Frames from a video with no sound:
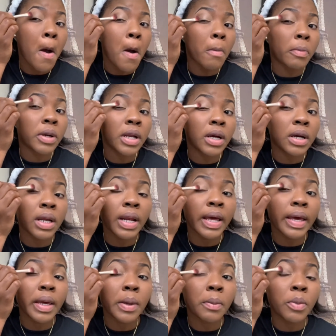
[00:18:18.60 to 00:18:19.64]
Not gonna
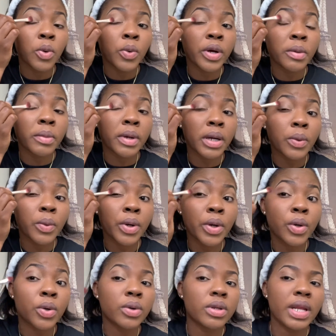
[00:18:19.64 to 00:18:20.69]
lie, I wear my
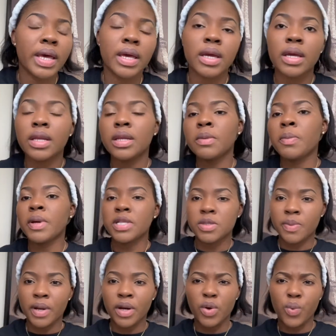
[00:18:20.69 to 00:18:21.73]
workout, like, it depends
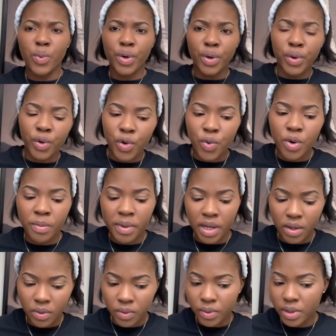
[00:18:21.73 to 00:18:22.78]
on the workout when me I
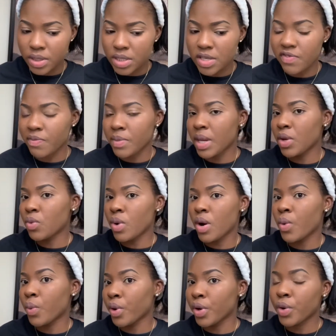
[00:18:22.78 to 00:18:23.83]
do. You see, if me I do one
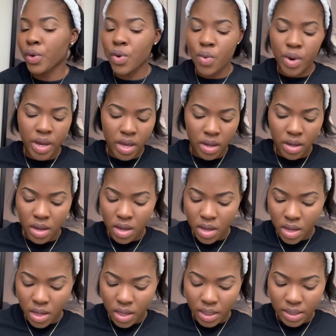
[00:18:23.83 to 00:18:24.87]
workout way,
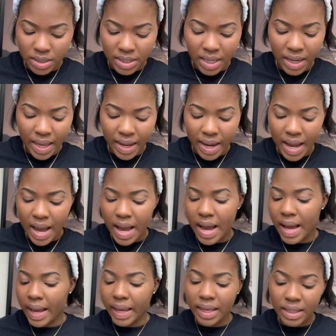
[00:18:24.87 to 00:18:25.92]
it's not like a
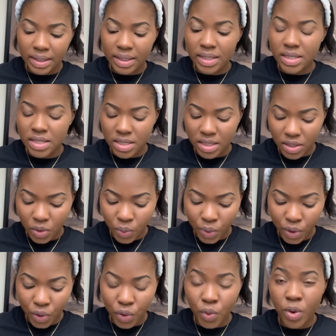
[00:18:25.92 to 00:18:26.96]
high intensity
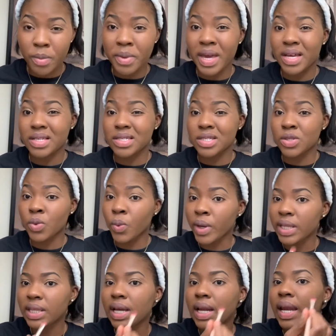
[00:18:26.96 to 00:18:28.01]
workout when me I
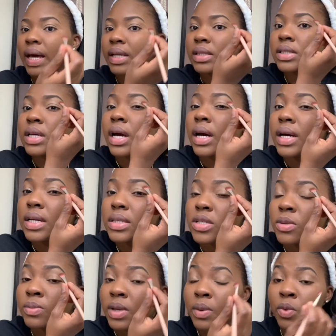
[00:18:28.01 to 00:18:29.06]
sweat a lot, because
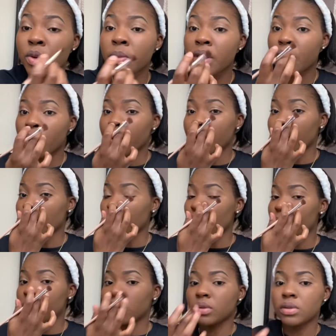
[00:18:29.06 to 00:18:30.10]
sometimes when me I work out,
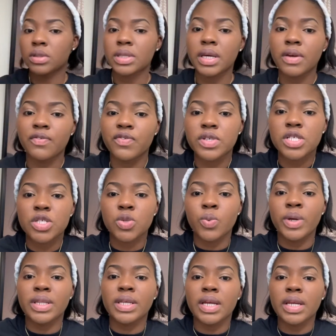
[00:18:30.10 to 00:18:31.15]
I tend to
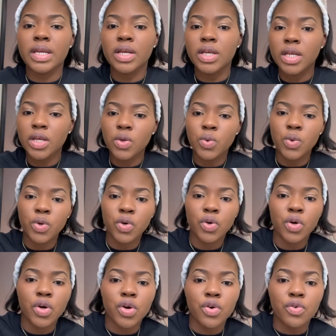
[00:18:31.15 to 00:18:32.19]
sweat and it, you know,
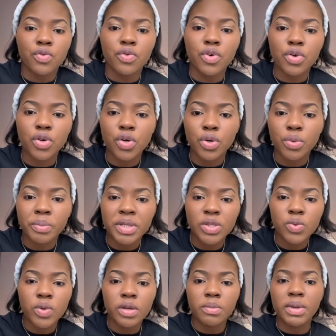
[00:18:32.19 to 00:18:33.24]
run good
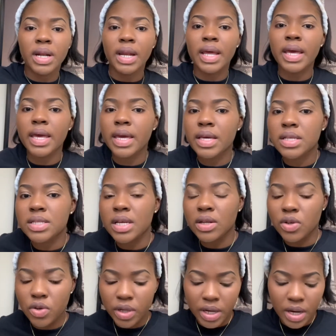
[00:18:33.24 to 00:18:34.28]
between my legs and
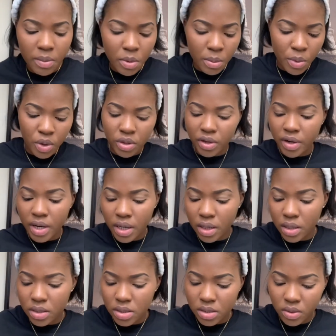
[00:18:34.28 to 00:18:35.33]
doing it on my butt crack.
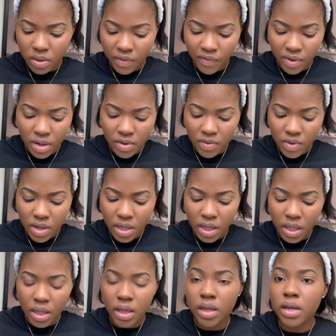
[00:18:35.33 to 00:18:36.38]
So if it's not
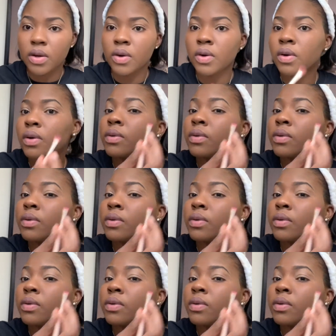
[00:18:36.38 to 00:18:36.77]
really, you know,